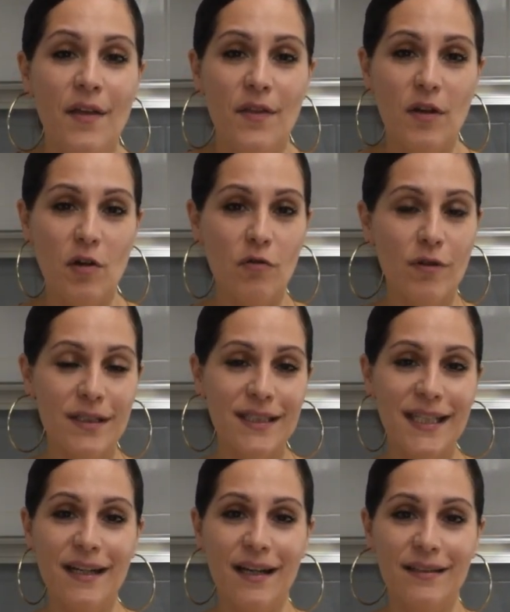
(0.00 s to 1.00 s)
the
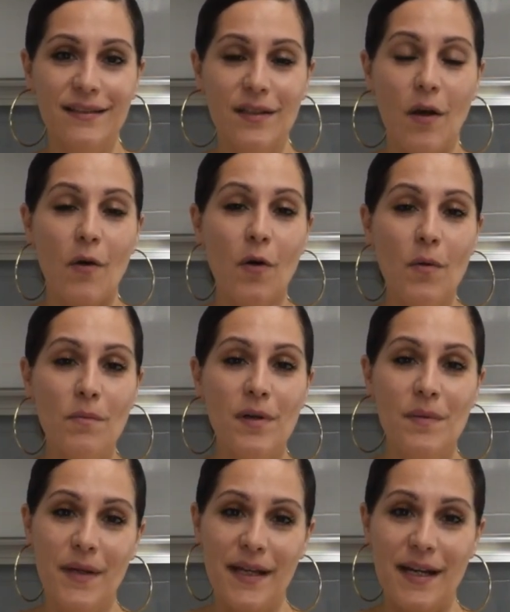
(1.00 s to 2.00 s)
crunchy nuts
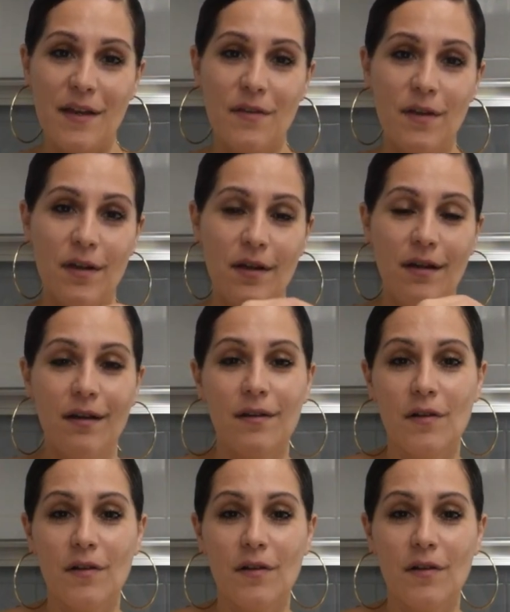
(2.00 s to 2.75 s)
complement the